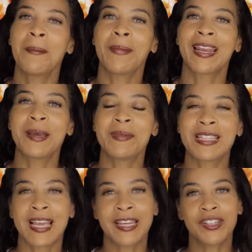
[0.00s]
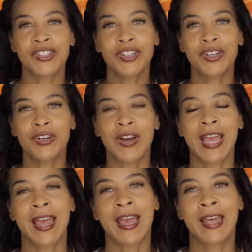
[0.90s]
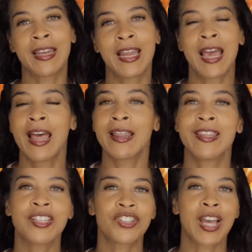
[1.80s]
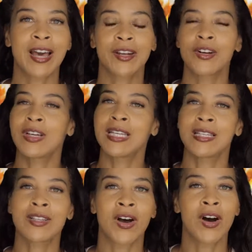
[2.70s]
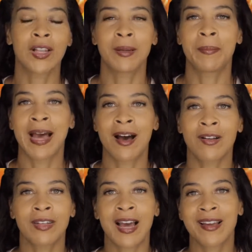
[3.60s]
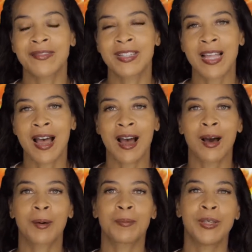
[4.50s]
My name is Angel, and this channel is all about lifestyle,